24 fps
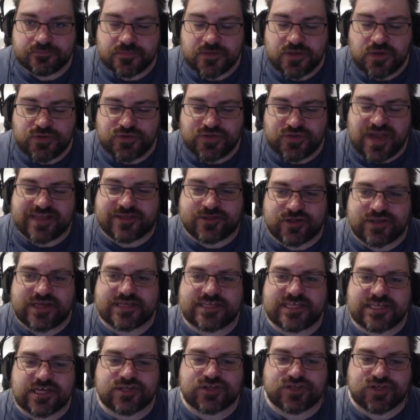So yeah, so this
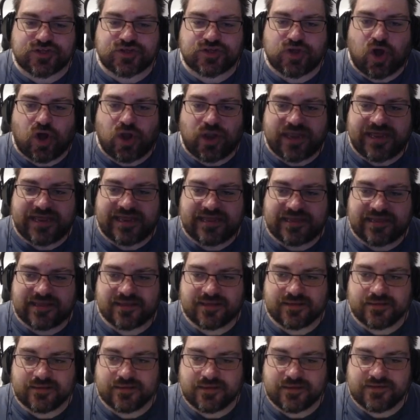is a stalling
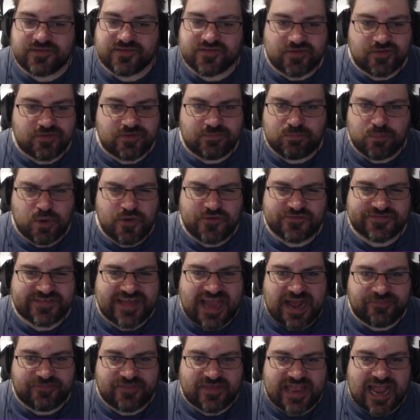moveset,
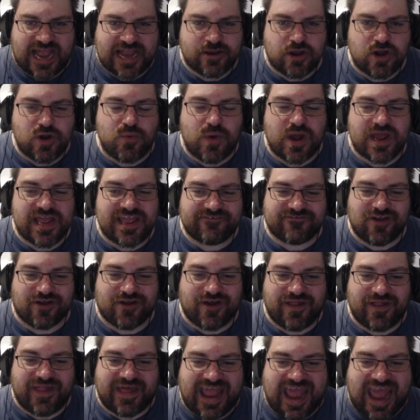I think. I don't know why you've not
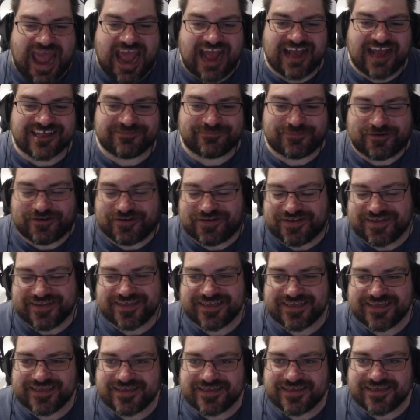got, like, Hex, but
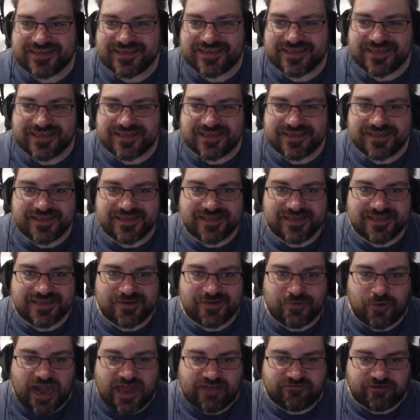
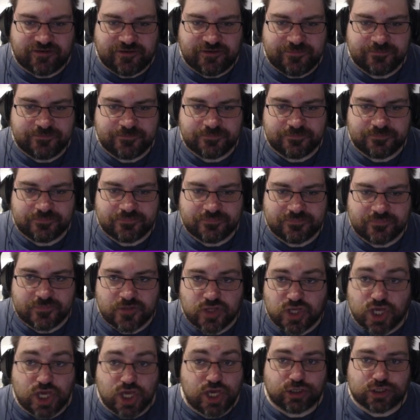whatever.
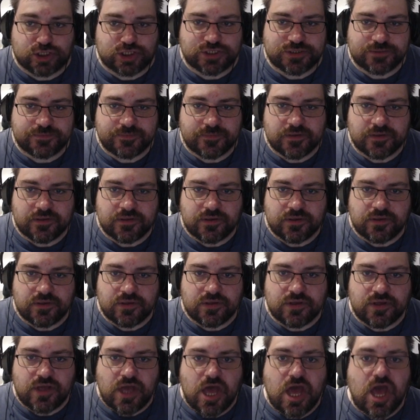Huge.
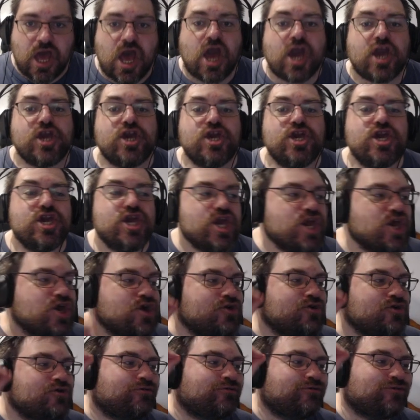
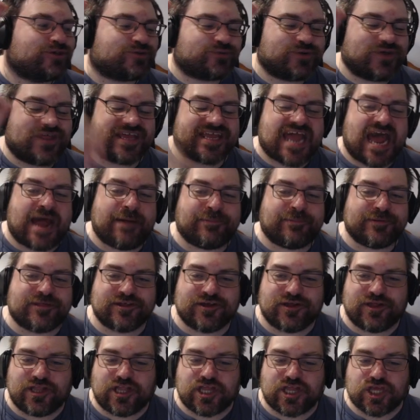Huge with a
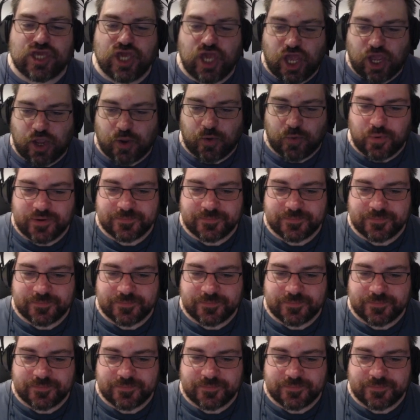capital U.